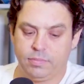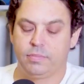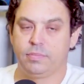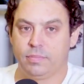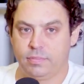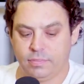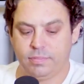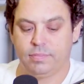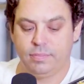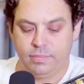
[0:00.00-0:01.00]

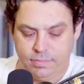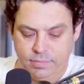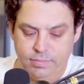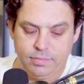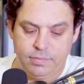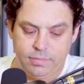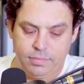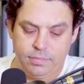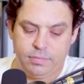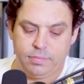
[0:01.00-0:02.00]

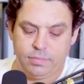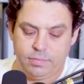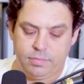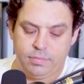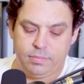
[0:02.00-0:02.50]
No words are spoken by the person on screen.